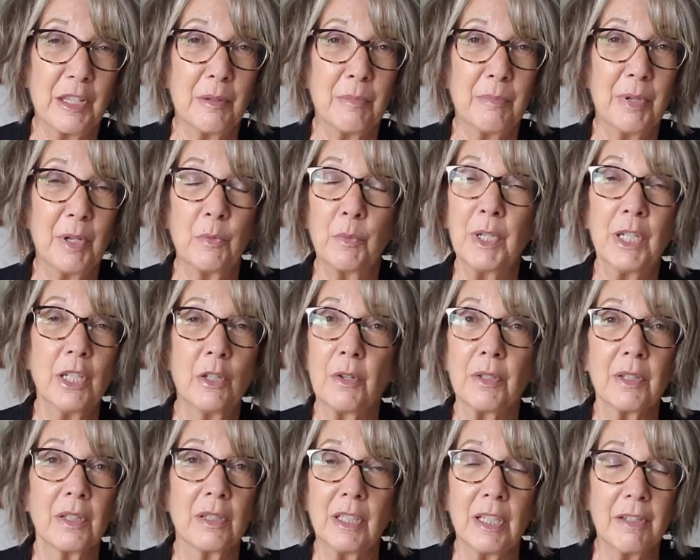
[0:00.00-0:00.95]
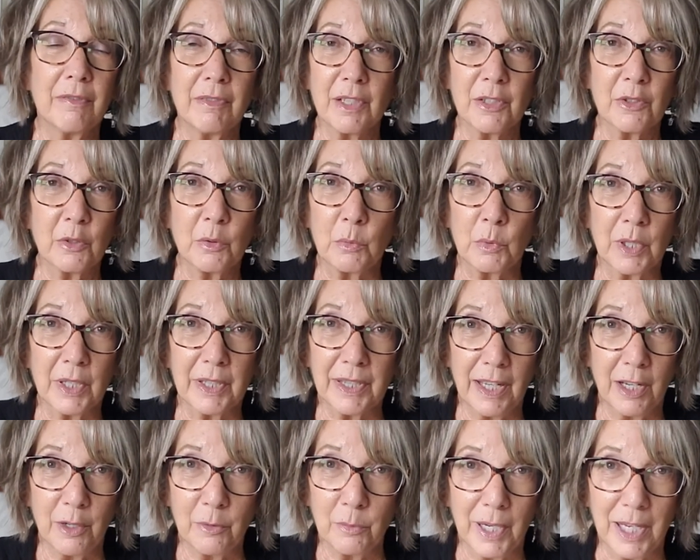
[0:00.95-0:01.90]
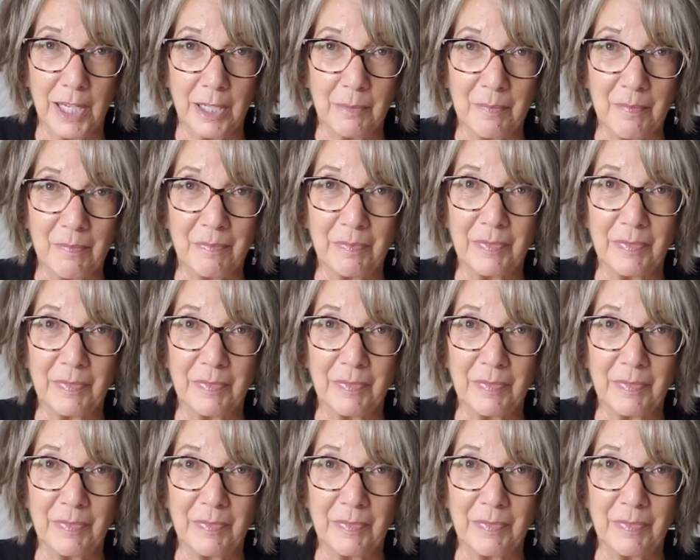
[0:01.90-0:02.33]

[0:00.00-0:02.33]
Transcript: but we know that life doesn't work that way.